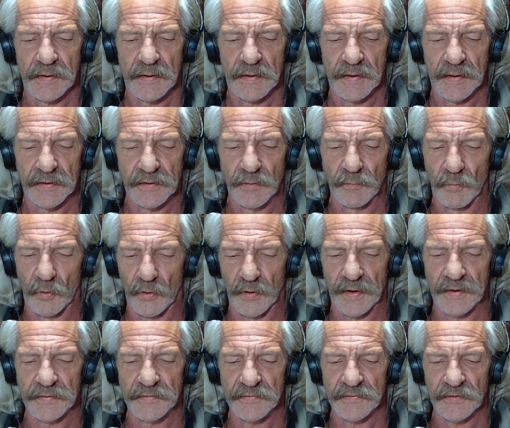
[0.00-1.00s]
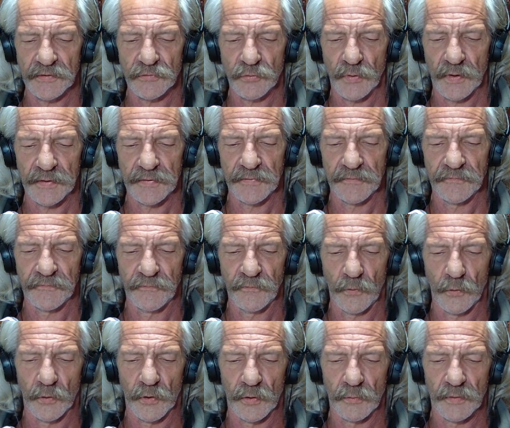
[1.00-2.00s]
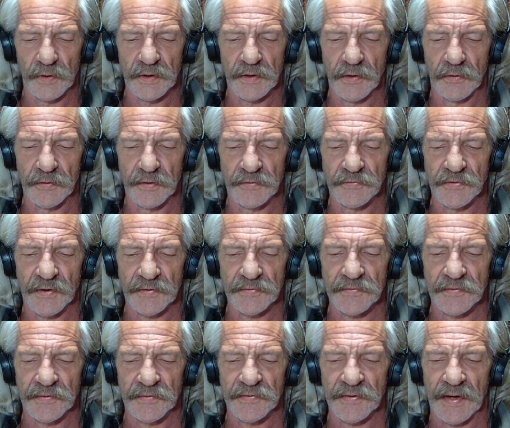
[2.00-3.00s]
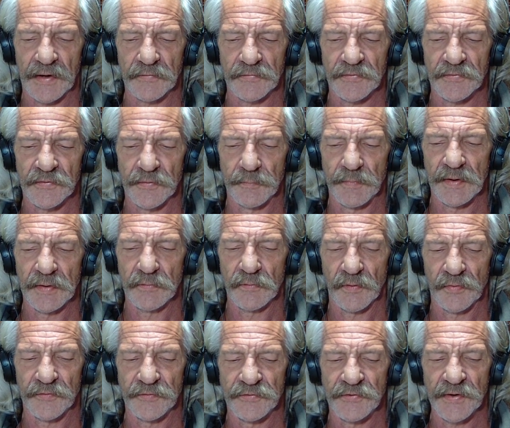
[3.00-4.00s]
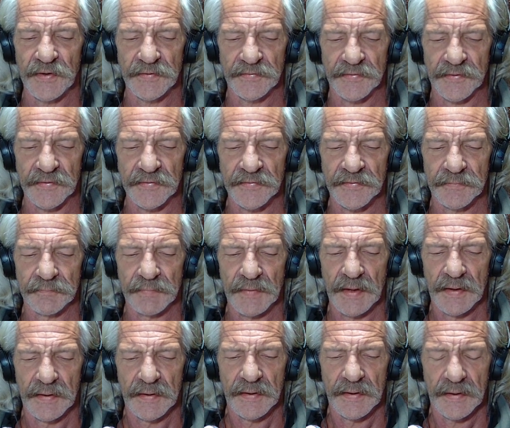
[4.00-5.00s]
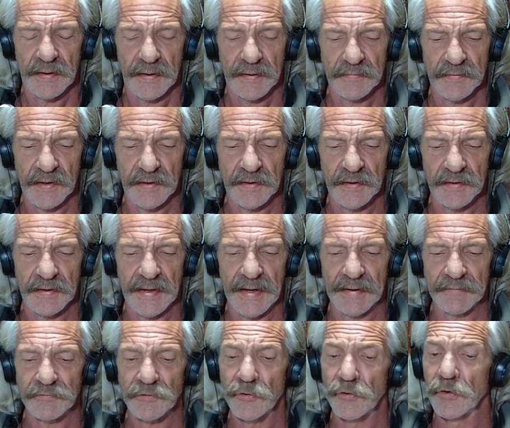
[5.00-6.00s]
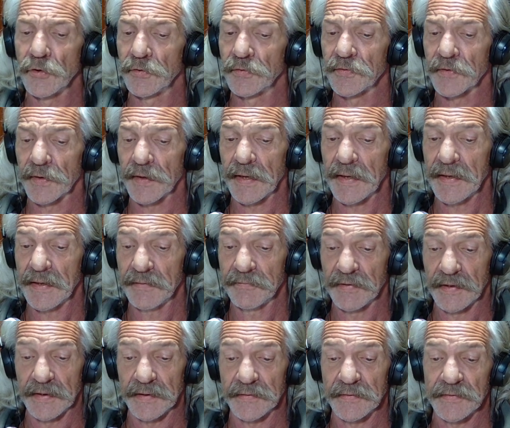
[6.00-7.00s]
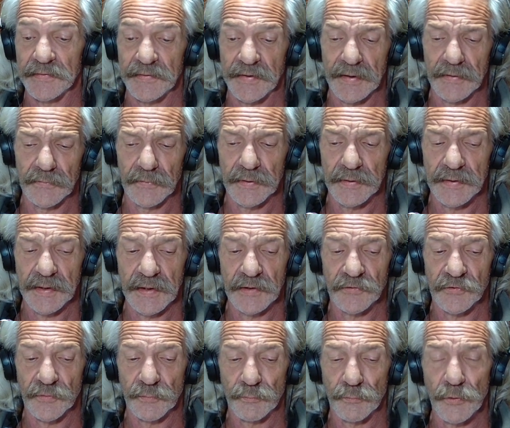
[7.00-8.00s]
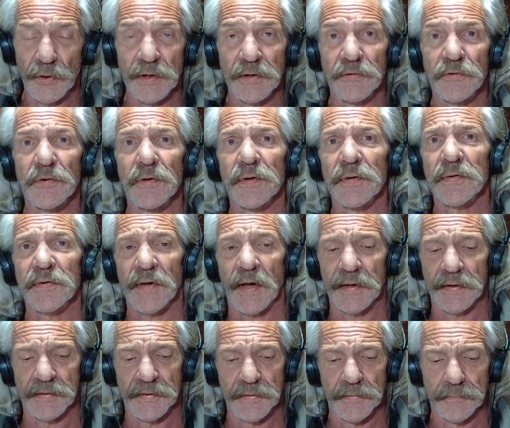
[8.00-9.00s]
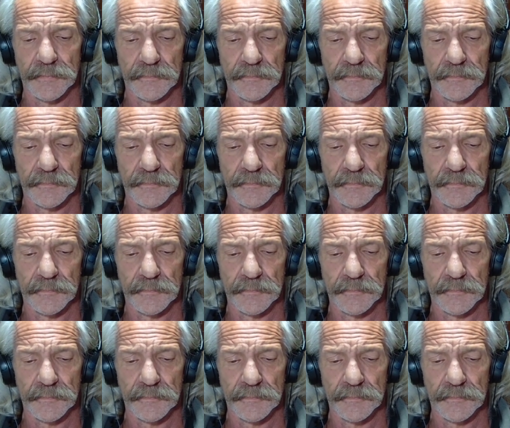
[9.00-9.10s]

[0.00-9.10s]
In the mornings, the 24 would go to Justa's house to meet with Jesus, and then in the afternoons and evenings they would teach and preach in Sidon.